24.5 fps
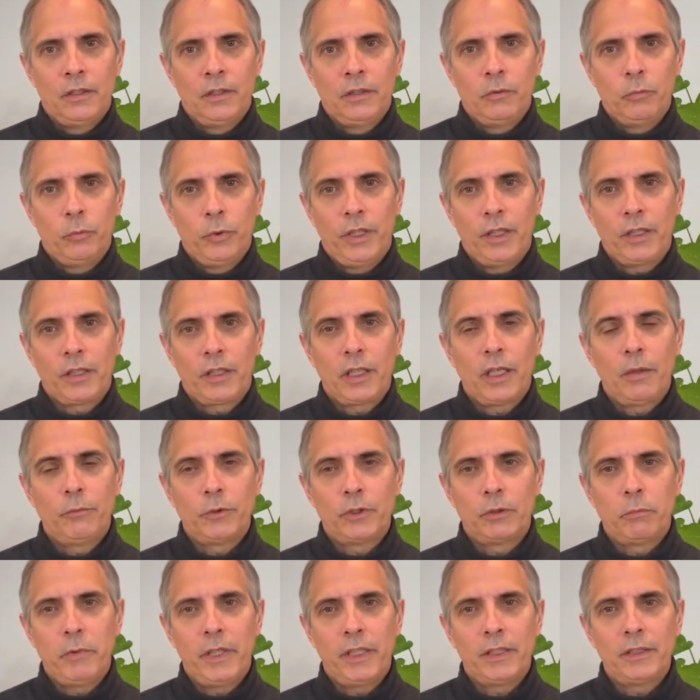When it comes
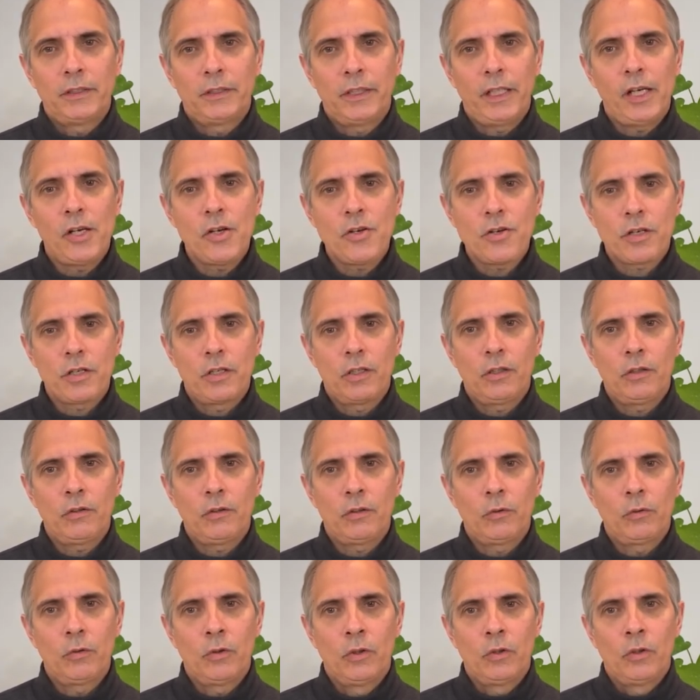to meditation,
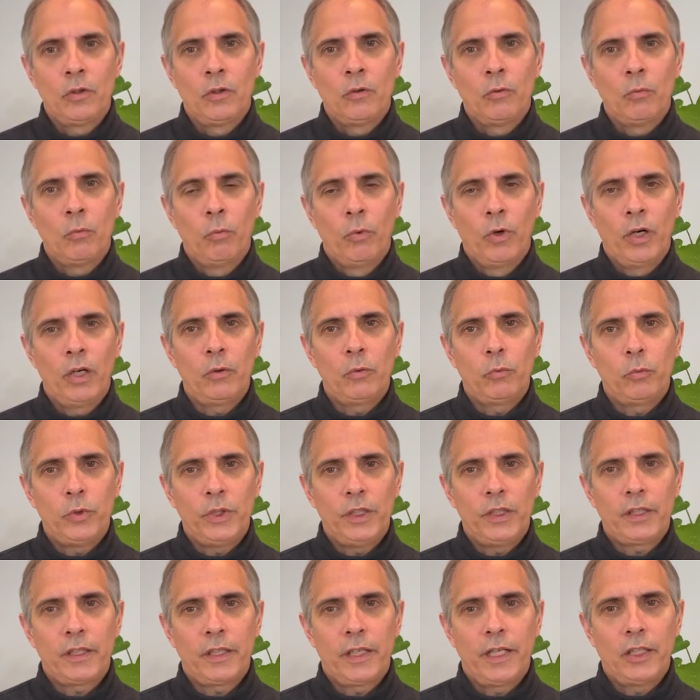what we
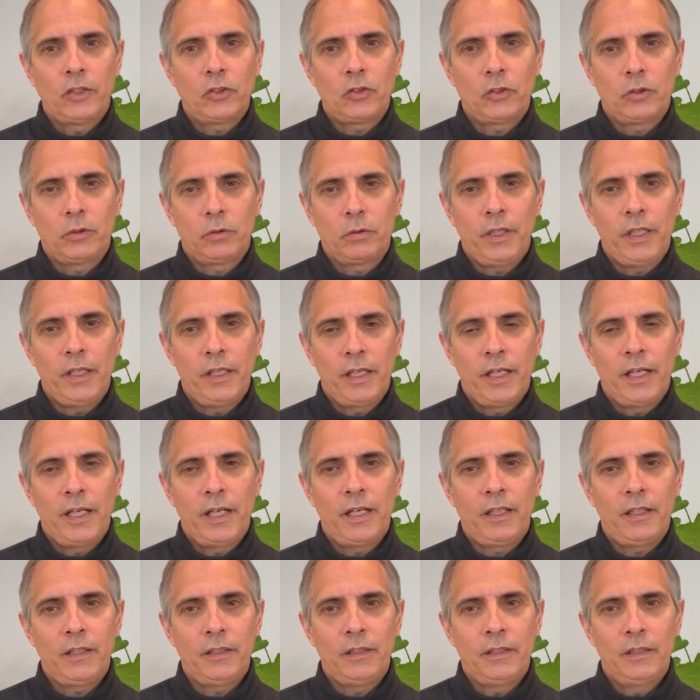concentrate
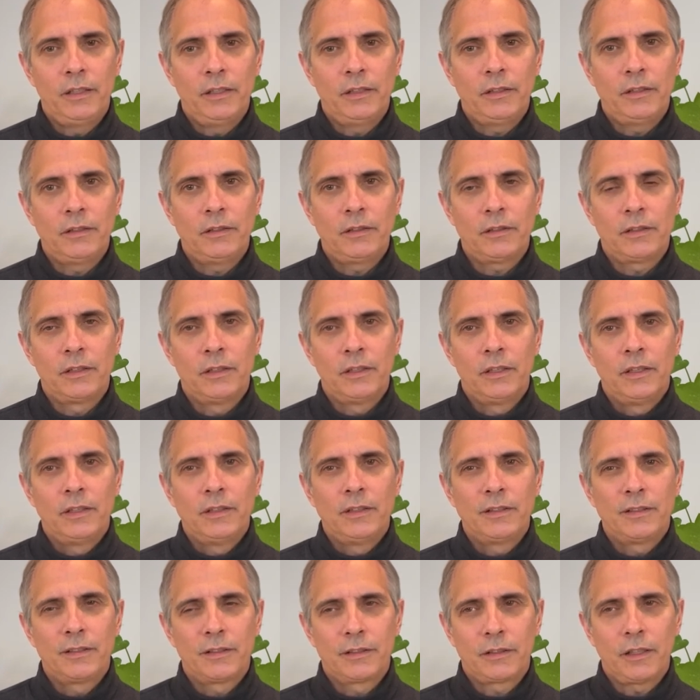on is
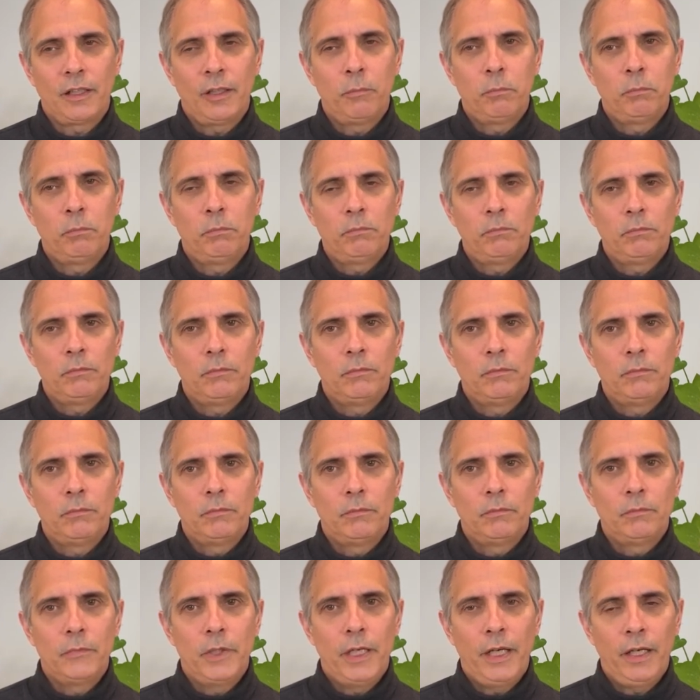some
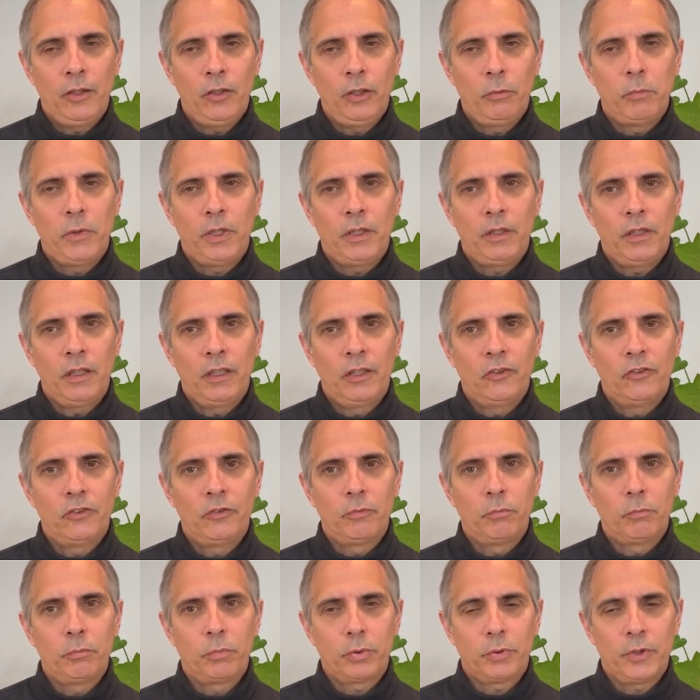element of
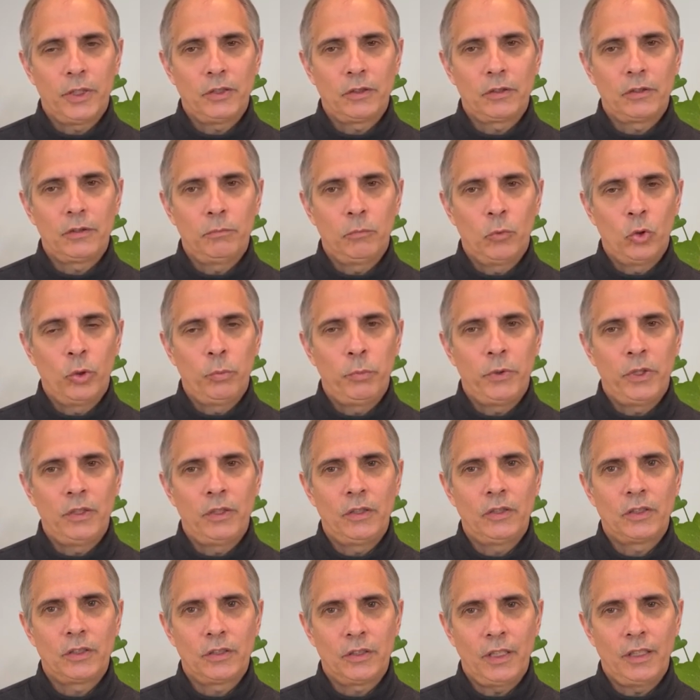present
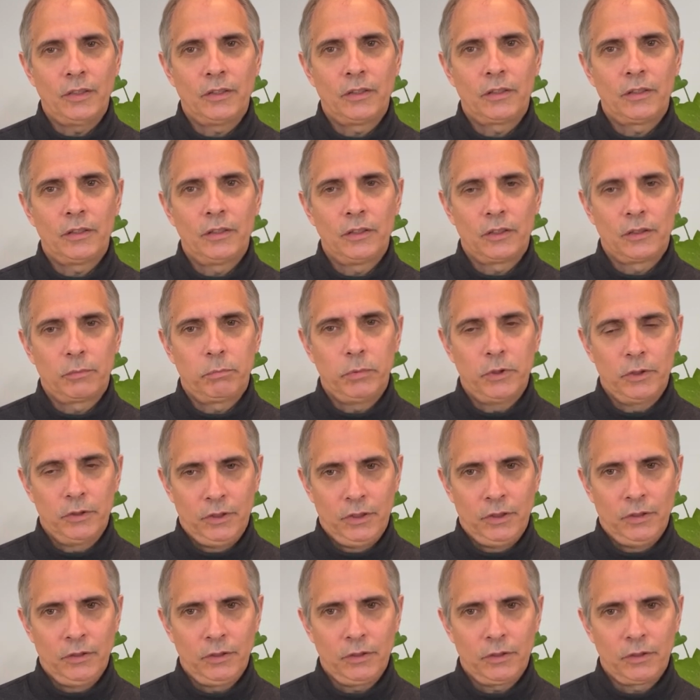moment sense
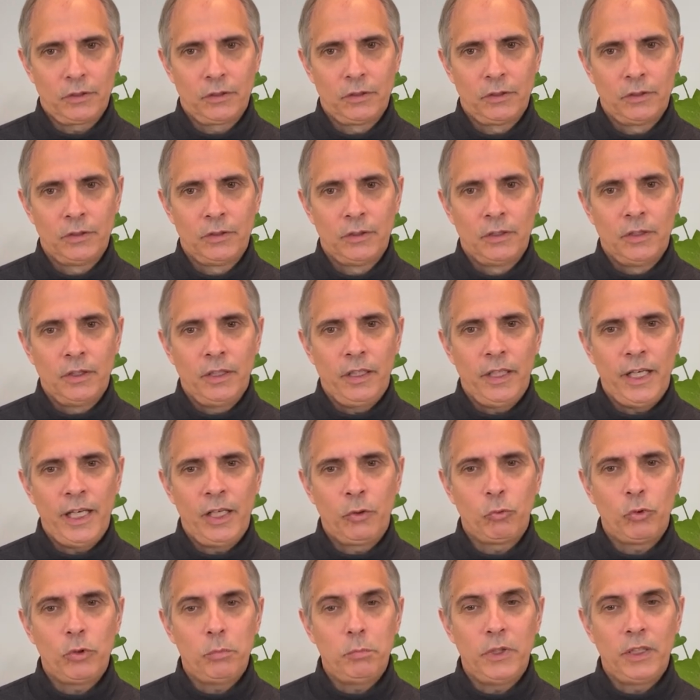experience. And
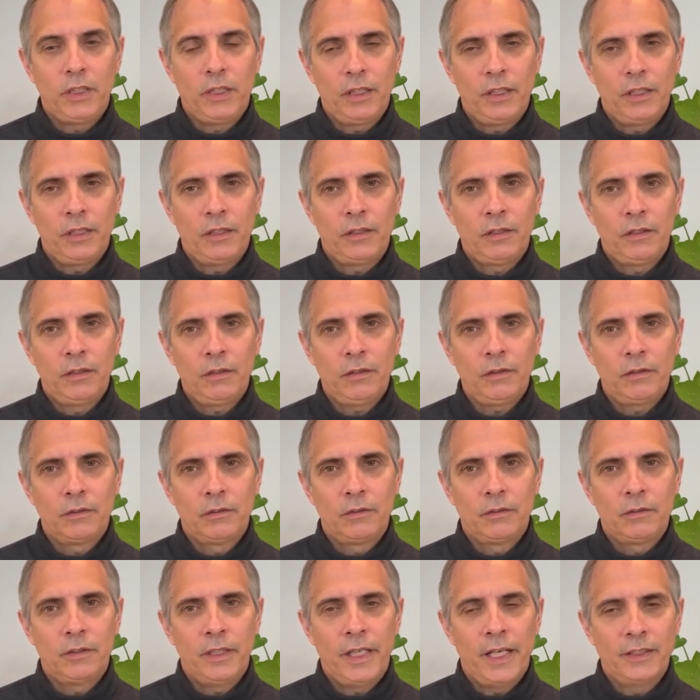we begin,
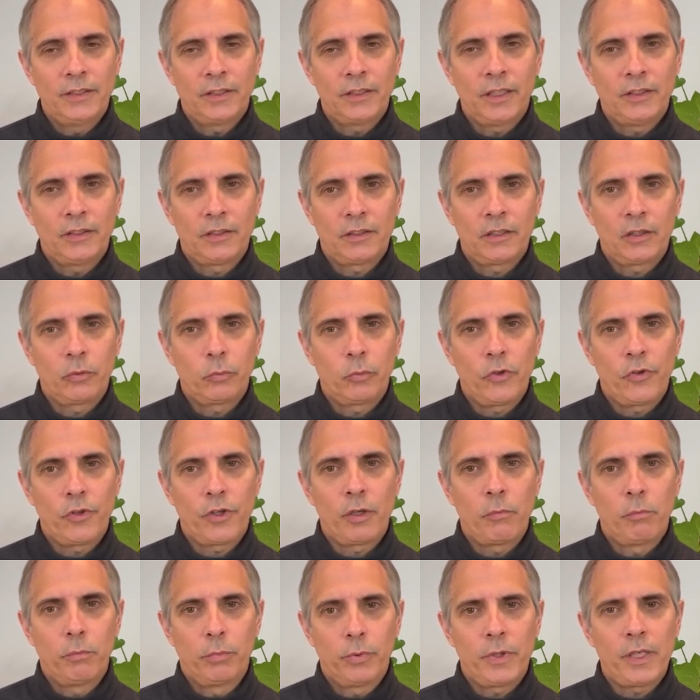as I said, with our
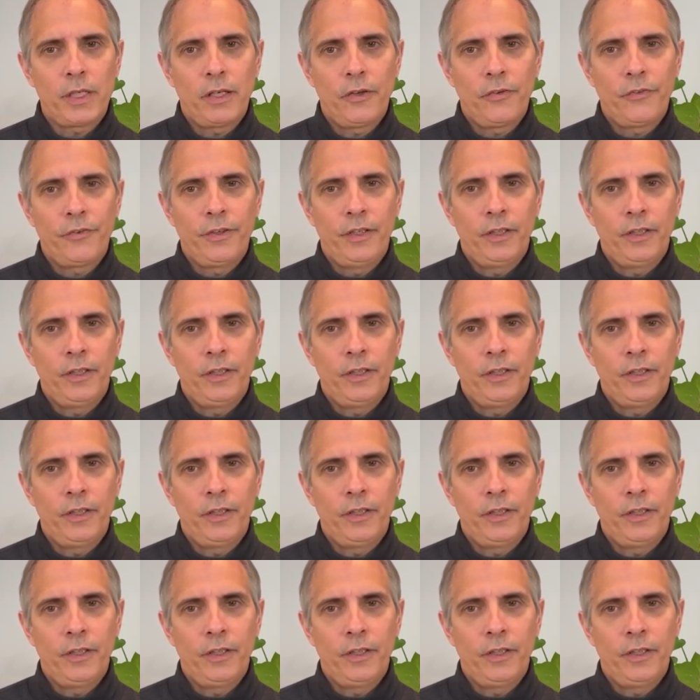breath.